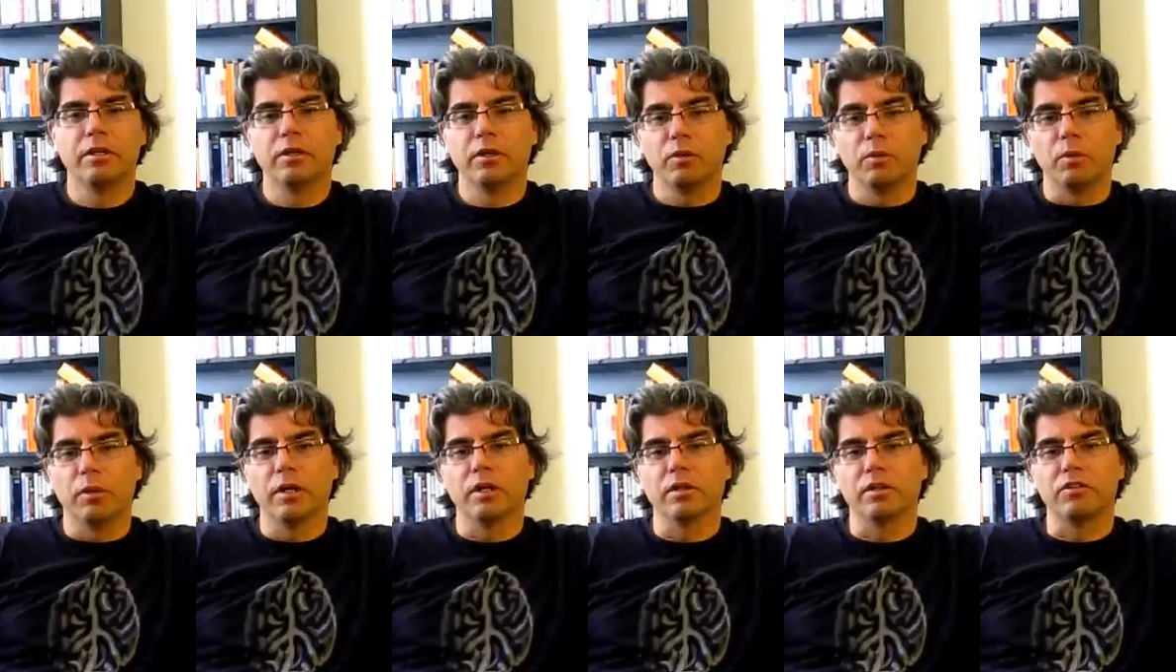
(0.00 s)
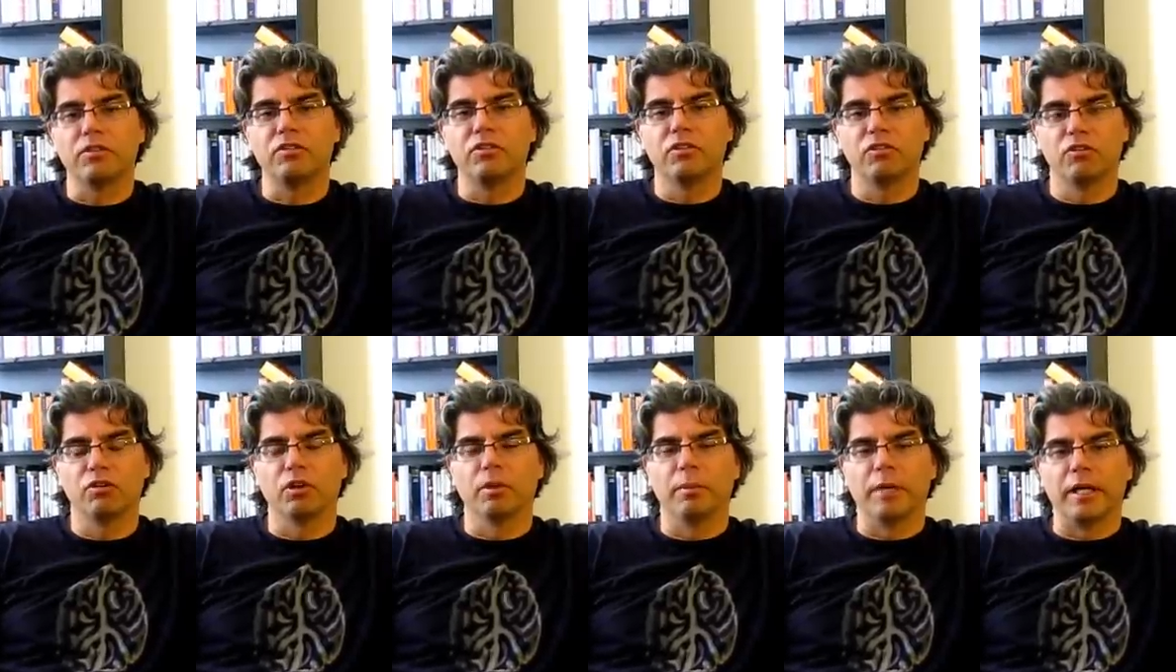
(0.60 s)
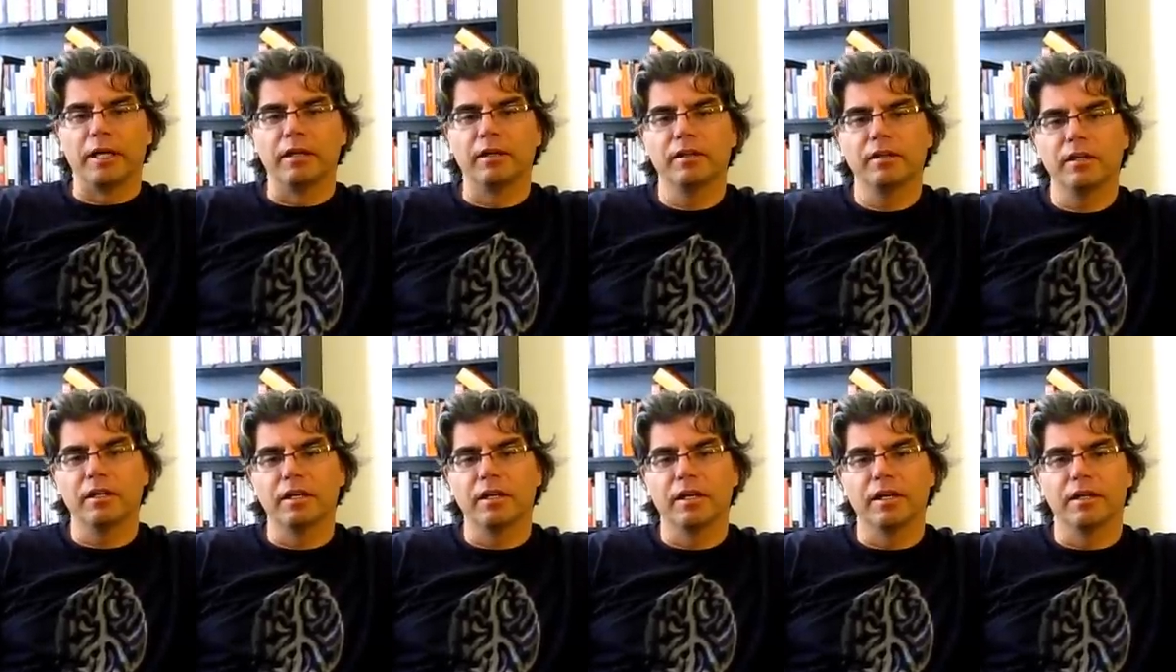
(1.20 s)
Well, it's disturbing.
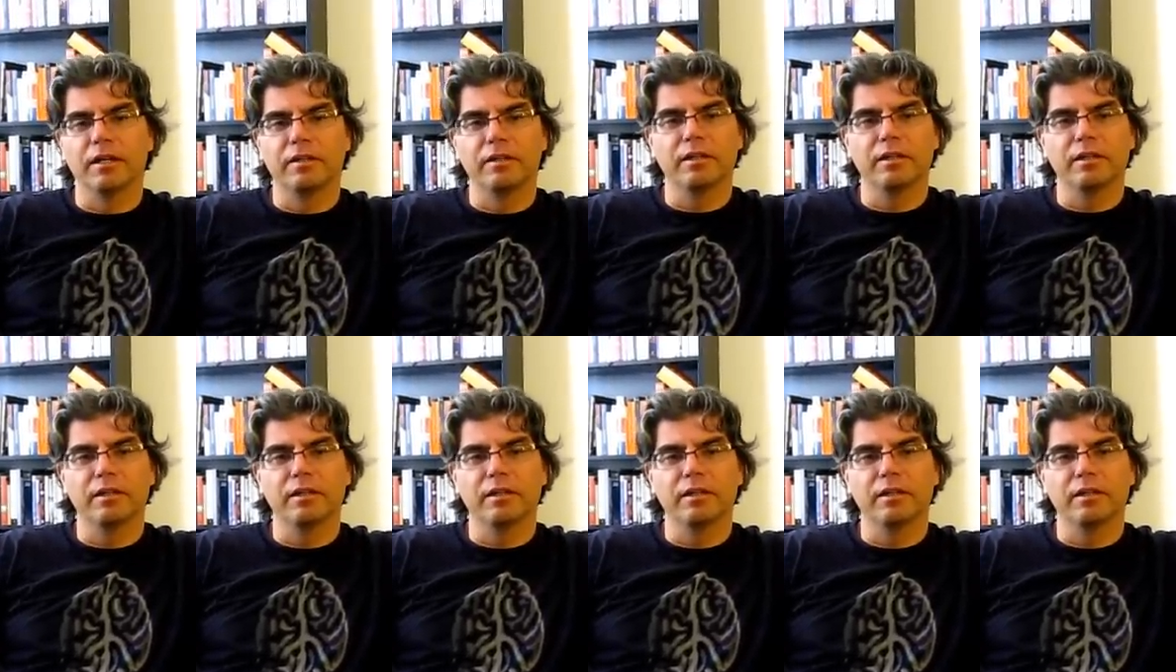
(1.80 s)
Uh,